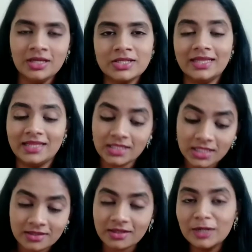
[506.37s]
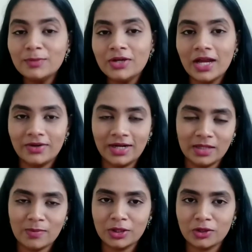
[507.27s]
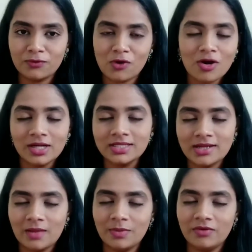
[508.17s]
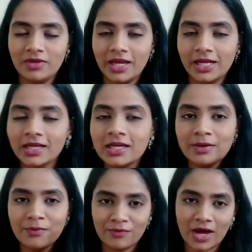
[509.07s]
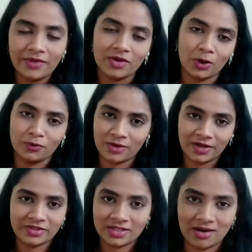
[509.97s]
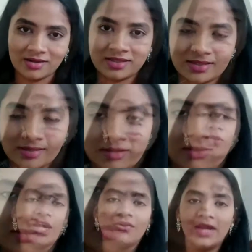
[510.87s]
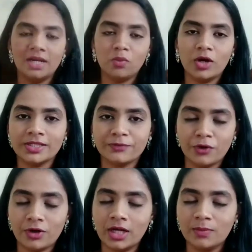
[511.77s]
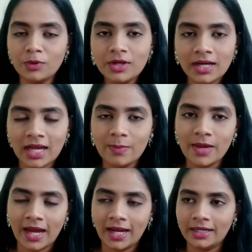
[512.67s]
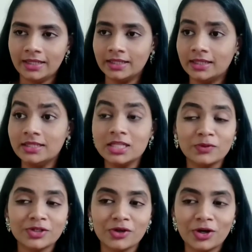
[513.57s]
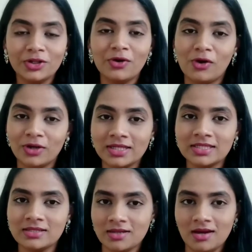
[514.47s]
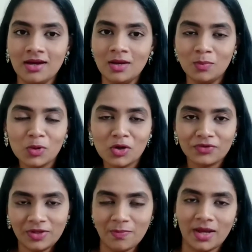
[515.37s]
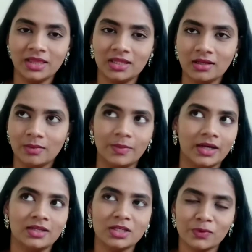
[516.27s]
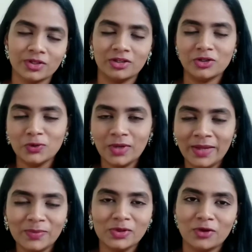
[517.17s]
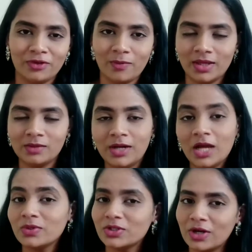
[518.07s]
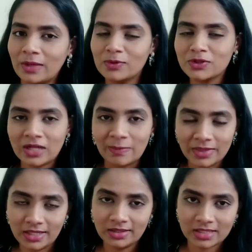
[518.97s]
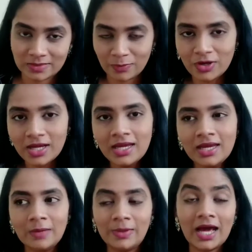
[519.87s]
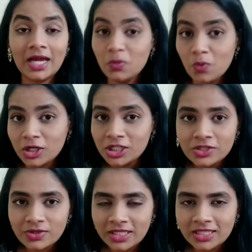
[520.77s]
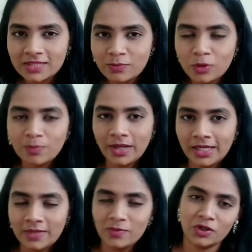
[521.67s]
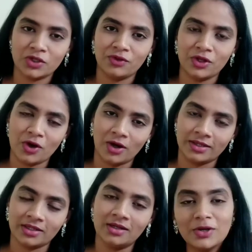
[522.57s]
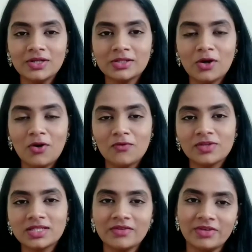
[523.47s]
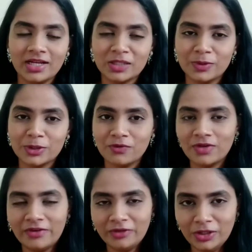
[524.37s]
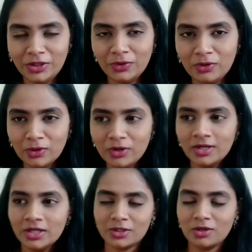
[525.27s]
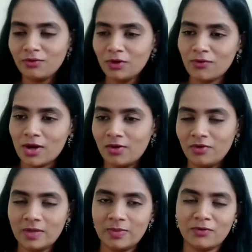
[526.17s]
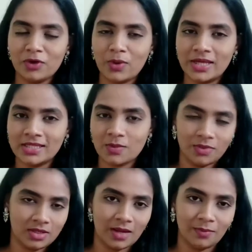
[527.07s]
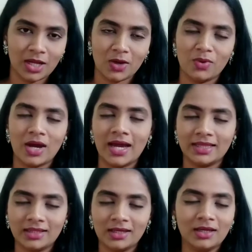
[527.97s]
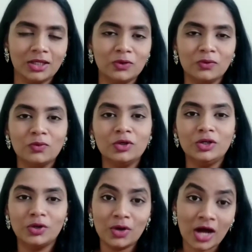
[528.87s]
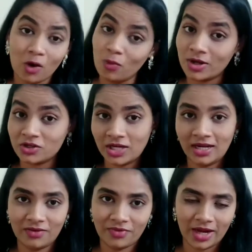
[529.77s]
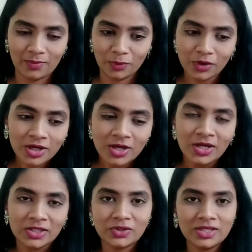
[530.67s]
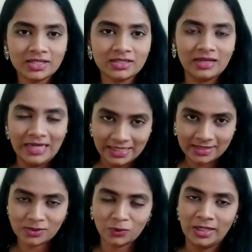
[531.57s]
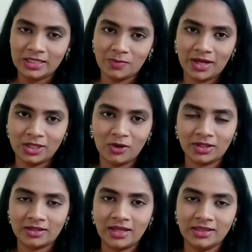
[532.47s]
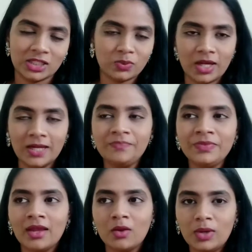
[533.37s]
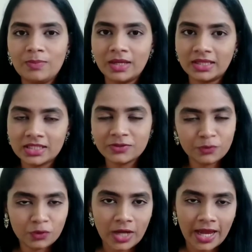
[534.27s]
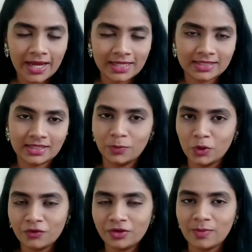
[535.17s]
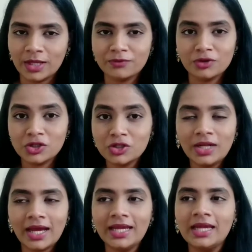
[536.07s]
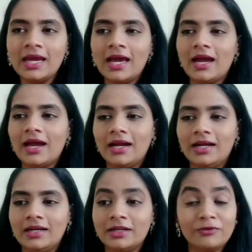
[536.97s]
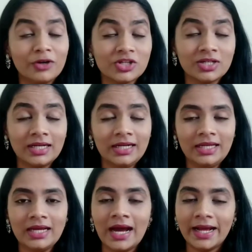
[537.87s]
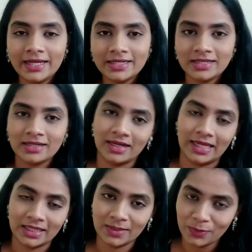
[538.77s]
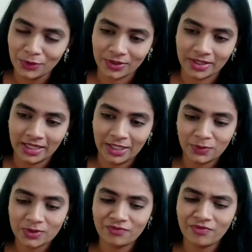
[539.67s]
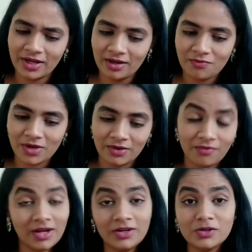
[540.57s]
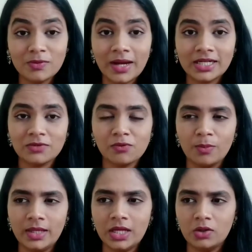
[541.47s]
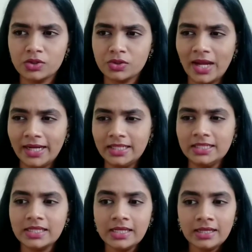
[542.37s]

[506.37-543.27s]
So that's the 3rd book I read in the month of August, and I'm giving it 5 out of 5 stars. The next book which I read was for a book club, and this was not the August book of the month, but this was the July book of the month, but I was not able to complete this book. But I wanted to read this book mainly because of the author of The 7 Husbands of Evelyn Hugo. So if you're following me for quite some time now, I think you would know how much I love that book. So this is the latest release by the author, and that's why we picked this book as the book of the month for July. And unfortunately, I didn't like the book. It was very dramatic for me, and also I didn't